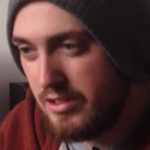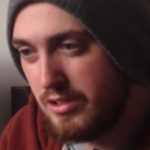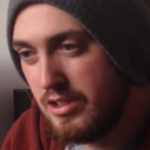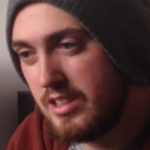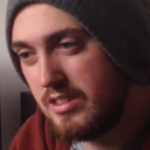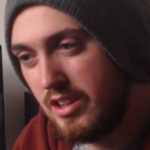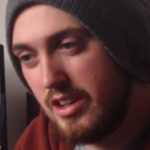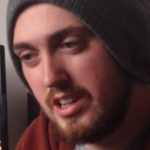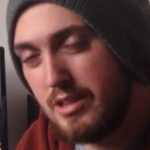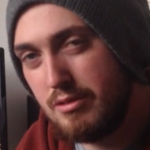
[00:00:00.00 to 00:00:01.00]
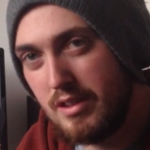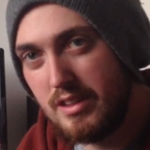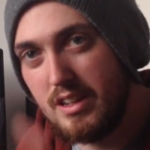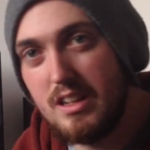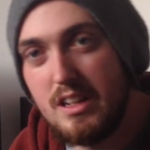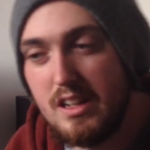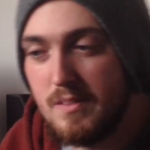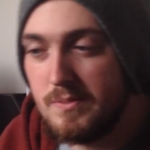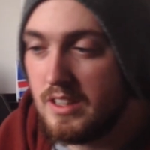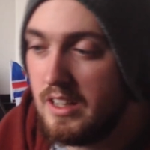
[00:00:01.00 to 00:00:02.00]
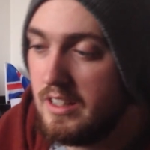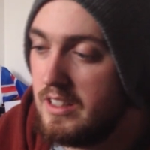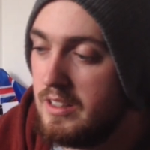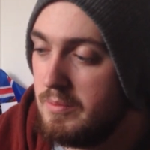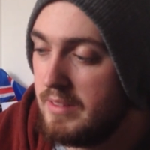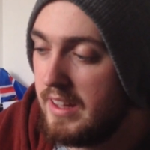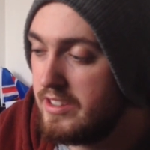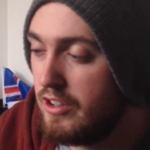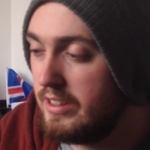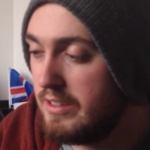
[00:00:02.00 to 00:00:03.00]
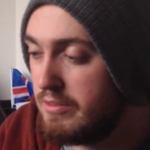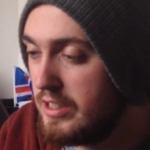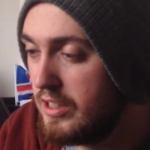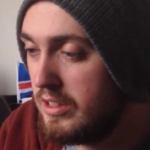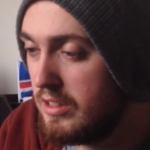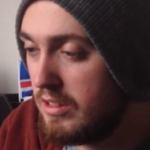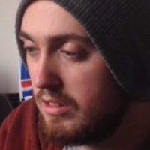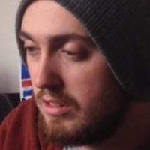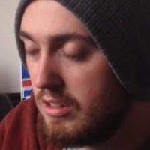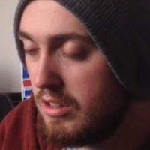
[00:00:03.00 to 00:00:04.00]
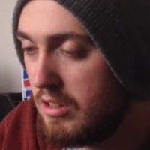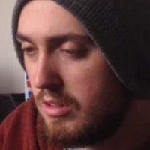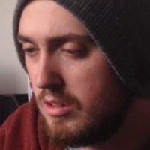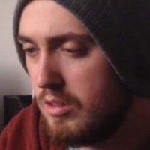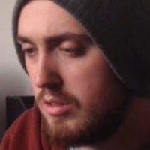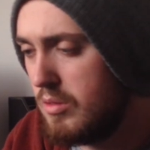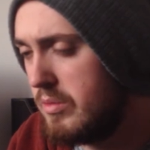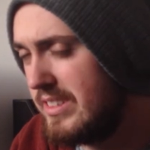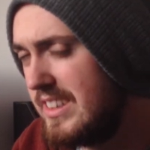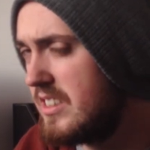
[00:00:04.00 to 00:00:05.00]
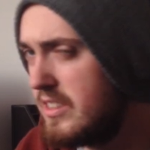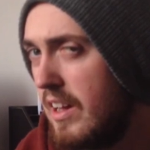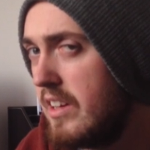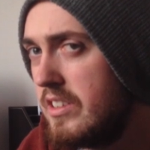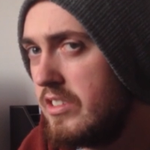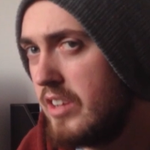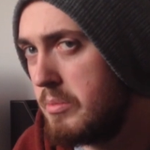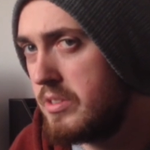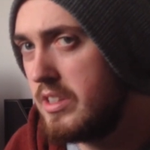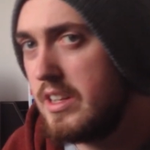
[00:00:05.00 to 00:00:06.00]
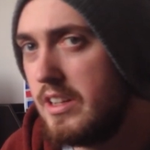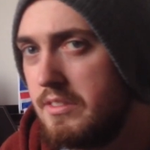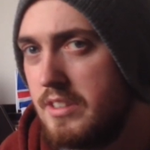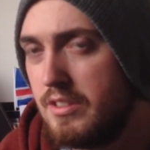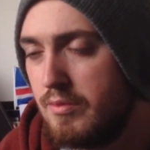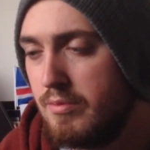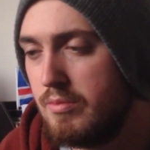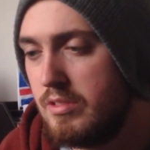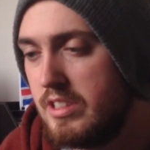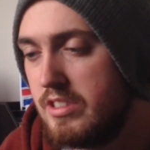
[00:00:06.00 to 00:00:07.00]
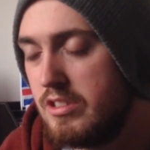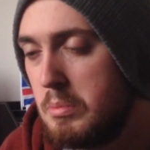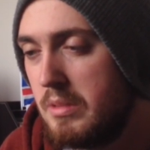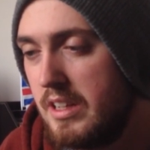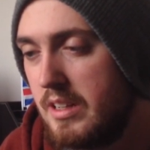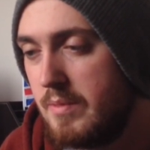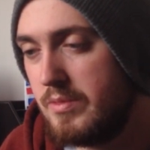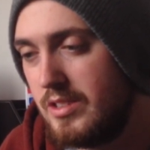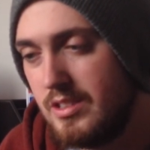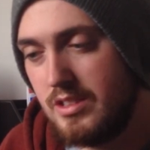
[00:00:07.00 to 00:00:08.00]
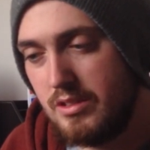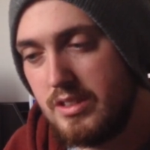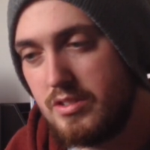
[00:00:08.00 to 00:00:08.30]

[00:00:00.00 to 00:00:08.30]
so you can turn it without that. That's the only real disadvantage I'm seeing of this system. That, you know,